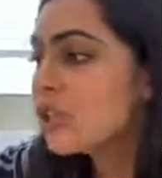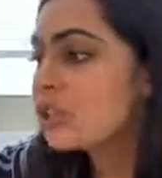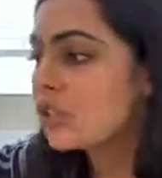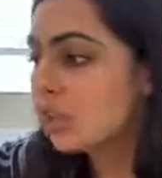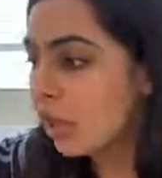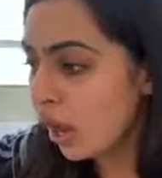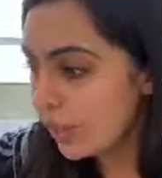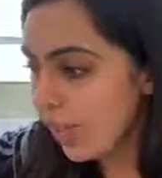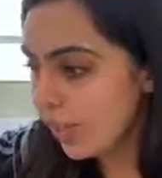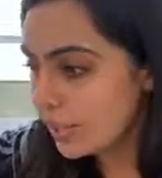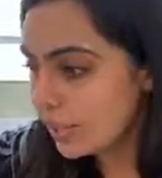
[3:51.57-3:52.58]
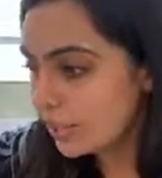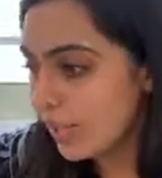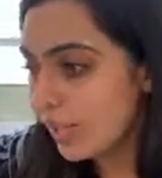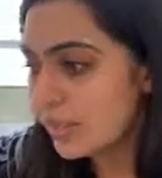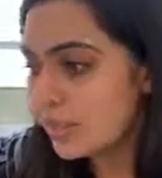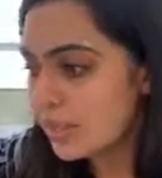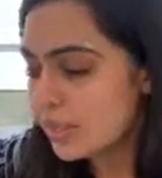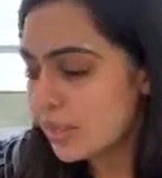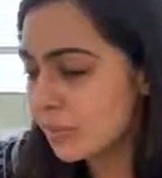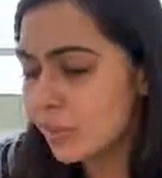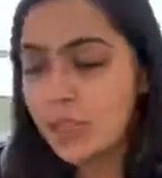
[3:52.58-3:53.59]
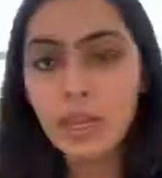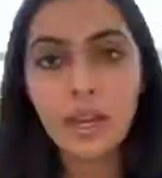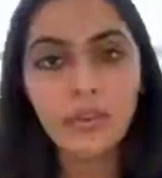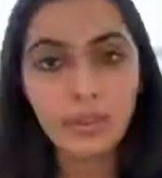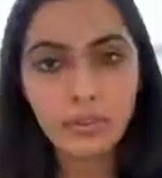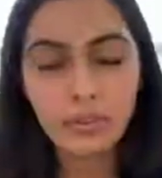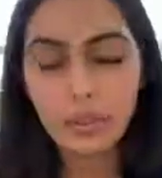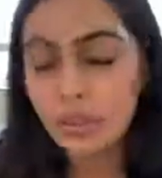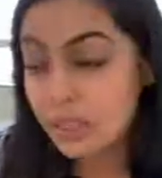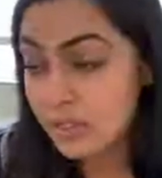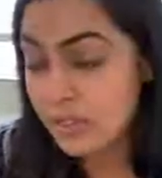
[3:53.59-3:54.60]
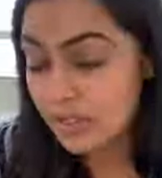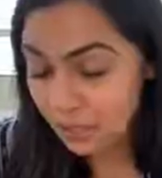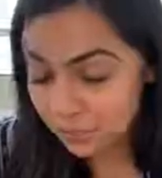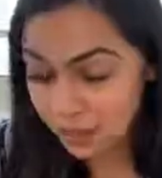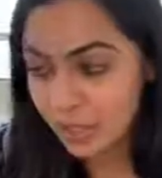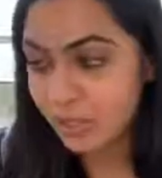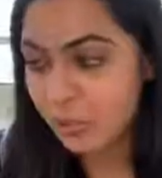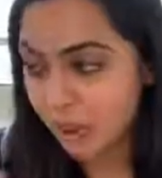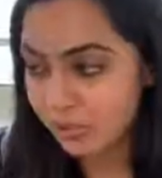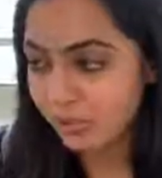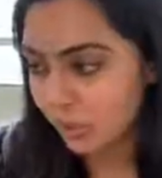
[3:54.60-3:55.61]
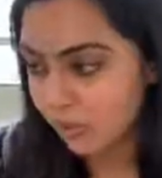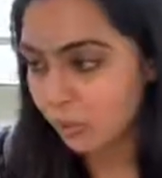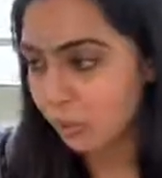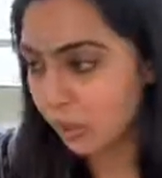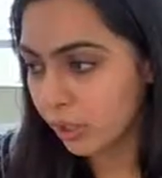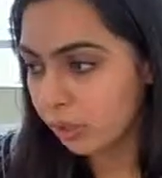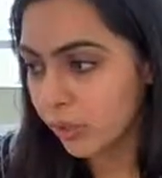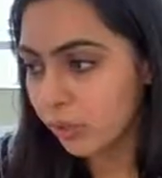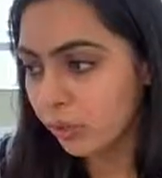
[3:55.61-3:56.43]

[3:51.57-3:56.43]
So it got back to me, and this is something that this is somebody who I've never worked with,